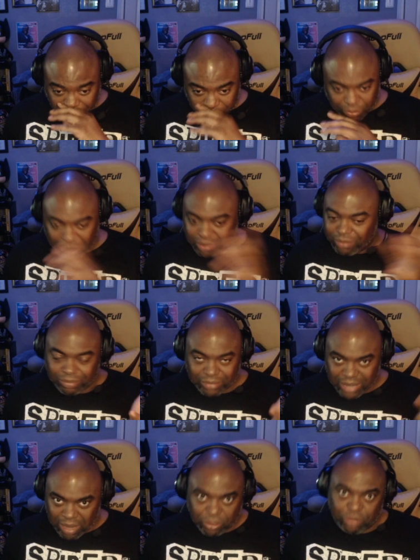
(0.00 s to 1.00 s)
Well,
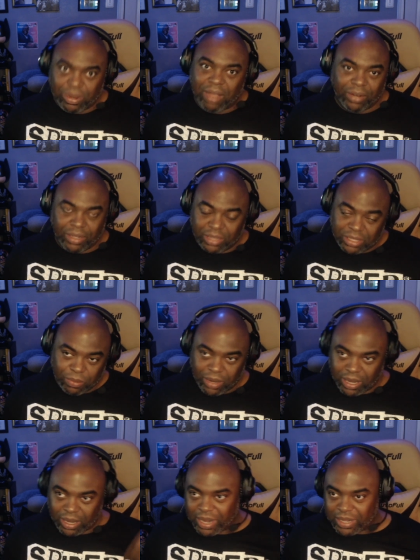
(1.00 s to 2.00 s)
I was traveling this
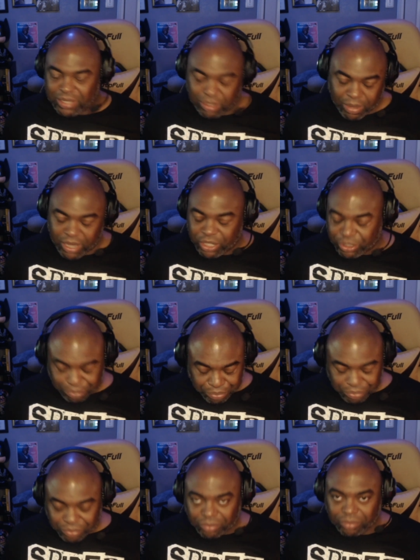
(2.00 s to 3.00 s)
weekend, not so much.
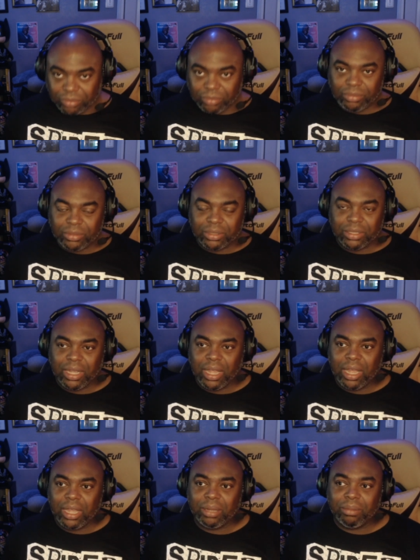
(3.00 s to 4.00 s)

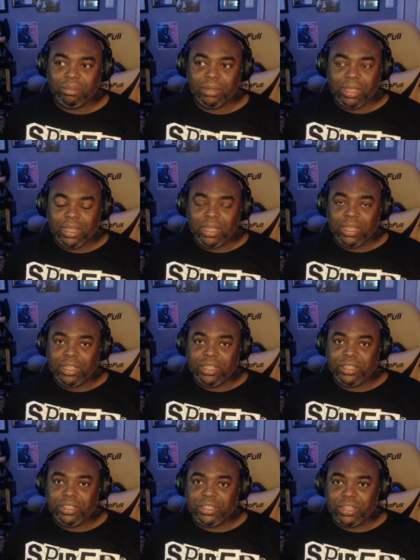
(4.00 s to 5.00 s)
Um,
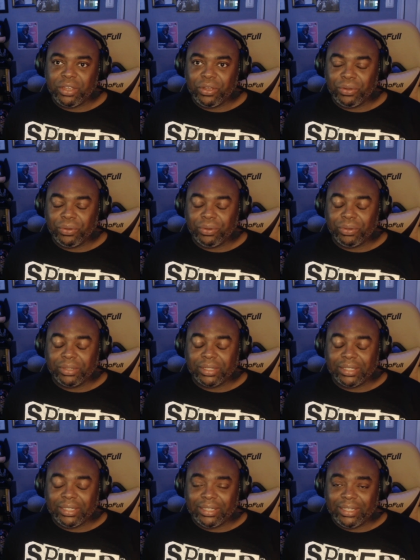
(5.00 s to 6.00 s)
so
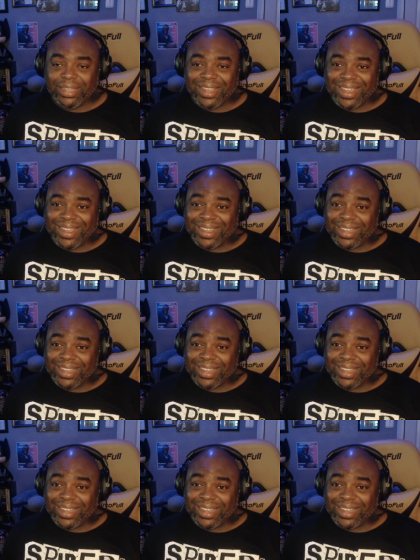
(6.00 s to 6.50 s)
yeah,